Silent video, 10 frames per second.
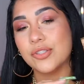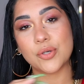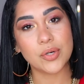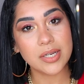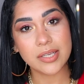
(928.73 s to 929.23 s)

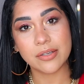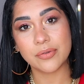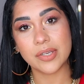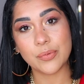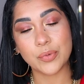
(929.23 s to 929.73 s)
Totally
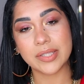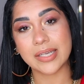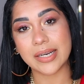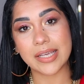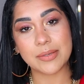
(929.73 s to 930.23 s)
agree with the
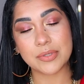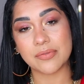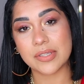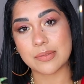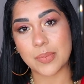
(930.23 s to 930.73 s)
claims
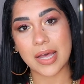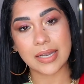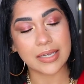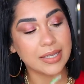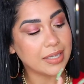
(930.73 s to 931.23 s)
of this
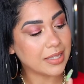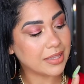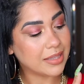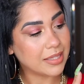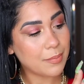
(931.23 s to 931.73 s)
palette.
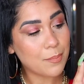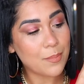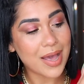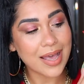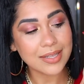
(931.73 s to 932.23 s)
The
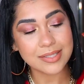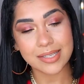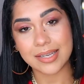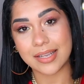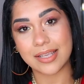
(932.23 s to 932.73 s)
mattes
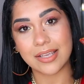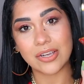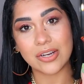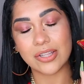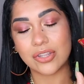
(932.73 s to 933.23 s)
in
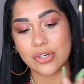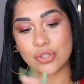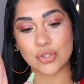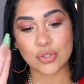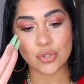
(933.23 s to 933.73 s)
here, they're
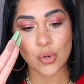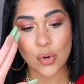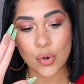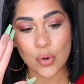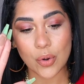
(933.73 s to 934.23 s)

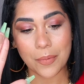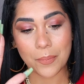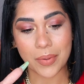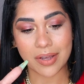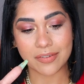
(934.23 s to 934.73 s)

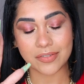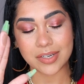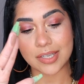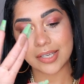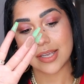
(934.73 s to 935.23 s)
so
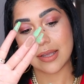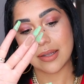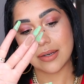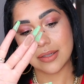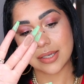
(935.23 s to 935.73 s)
velvety.
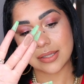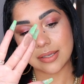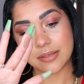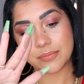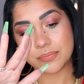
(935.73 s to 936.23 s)
Look at
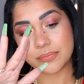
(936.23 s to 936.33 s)
that.